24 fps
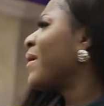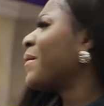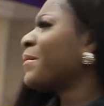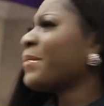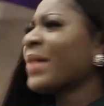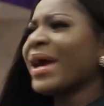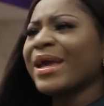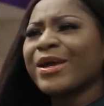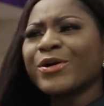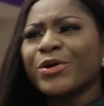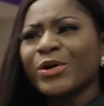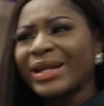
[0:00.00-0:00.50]
Oh
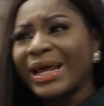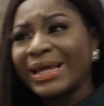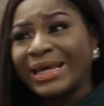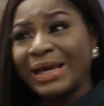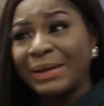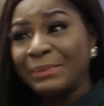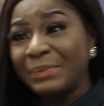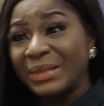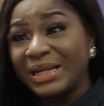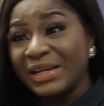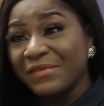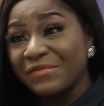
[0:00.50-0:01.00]
my God, I
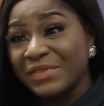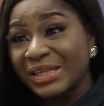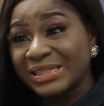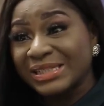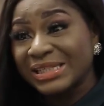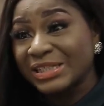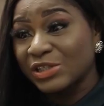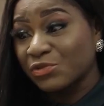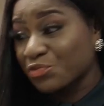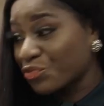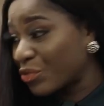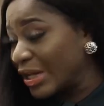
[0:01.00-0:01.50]
can't believe
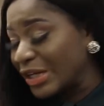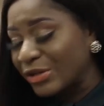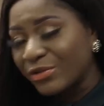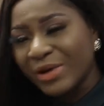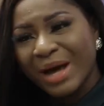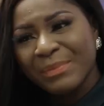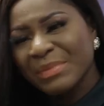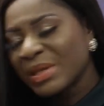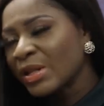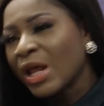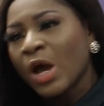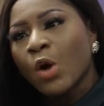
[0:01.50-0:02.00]
this is real.
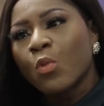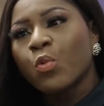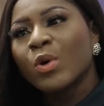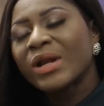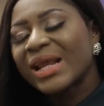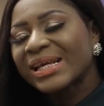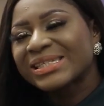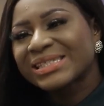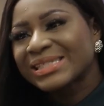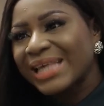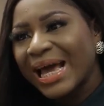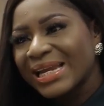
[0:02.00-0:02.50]
I mean,
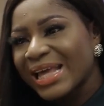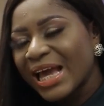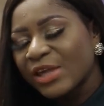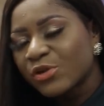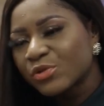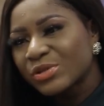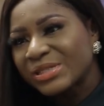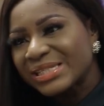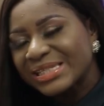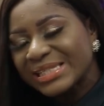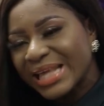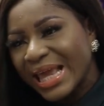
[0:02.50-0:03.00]
what exactly are
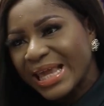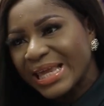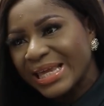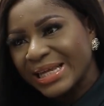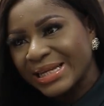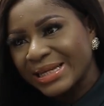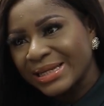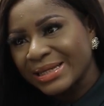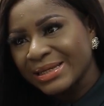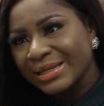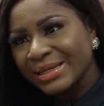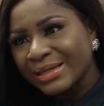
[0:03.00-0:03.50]
you
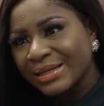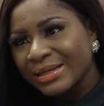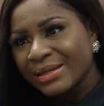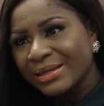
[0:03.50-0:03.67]
saying?